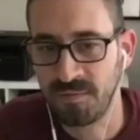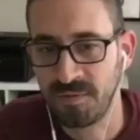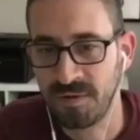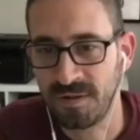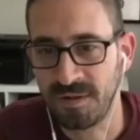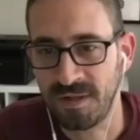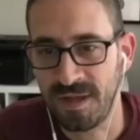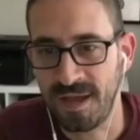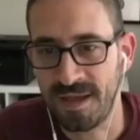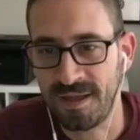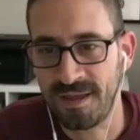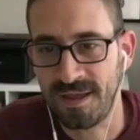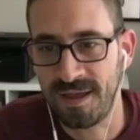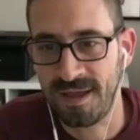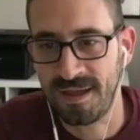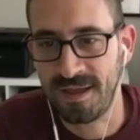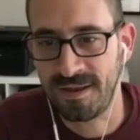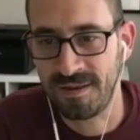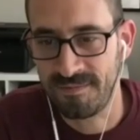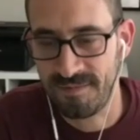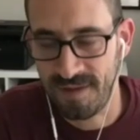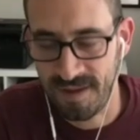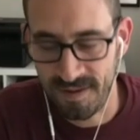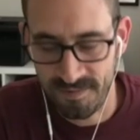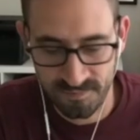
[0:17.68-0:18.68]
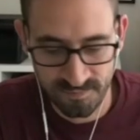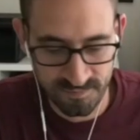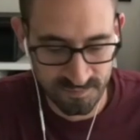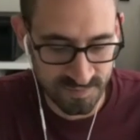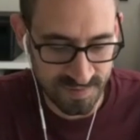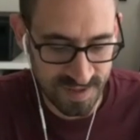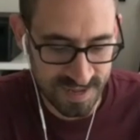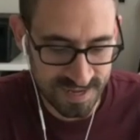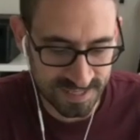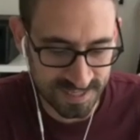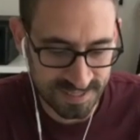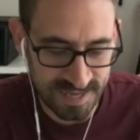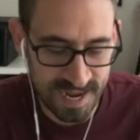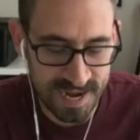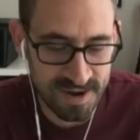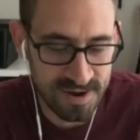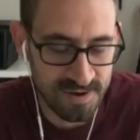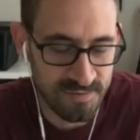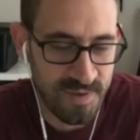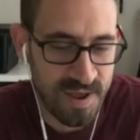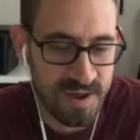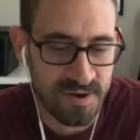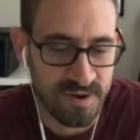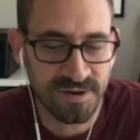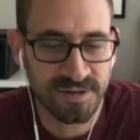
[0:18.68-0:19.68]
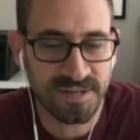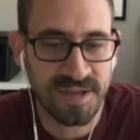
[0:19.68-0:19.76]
Well, I'm excited about our